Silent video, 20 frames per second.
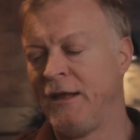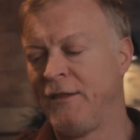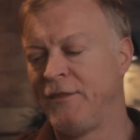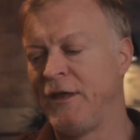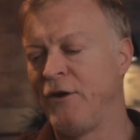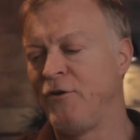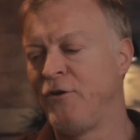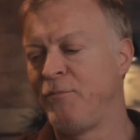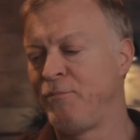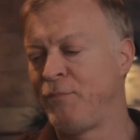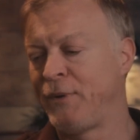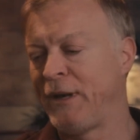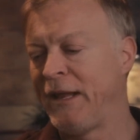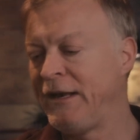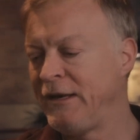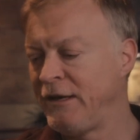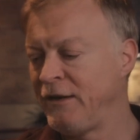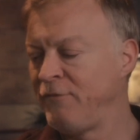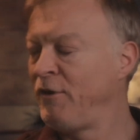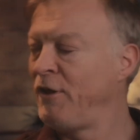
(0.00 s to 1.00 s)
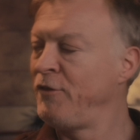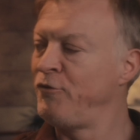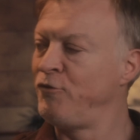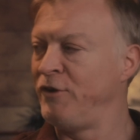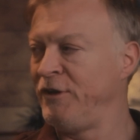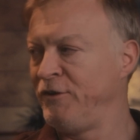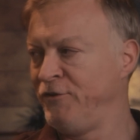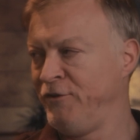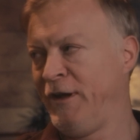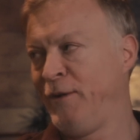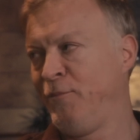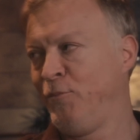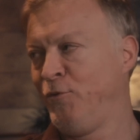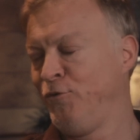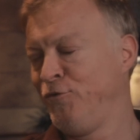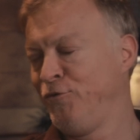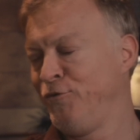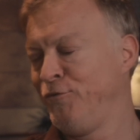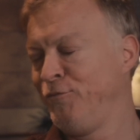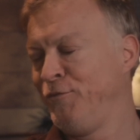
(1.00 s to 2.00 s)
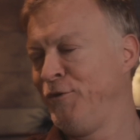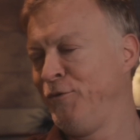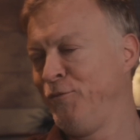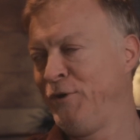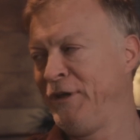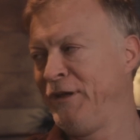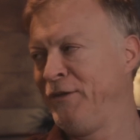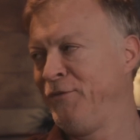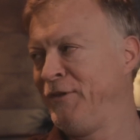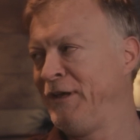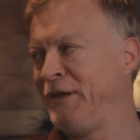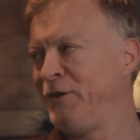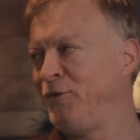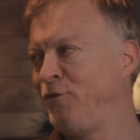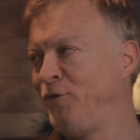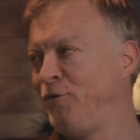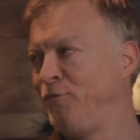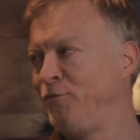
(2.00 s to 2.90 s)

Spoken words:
There are plenty of other examples that we can think of.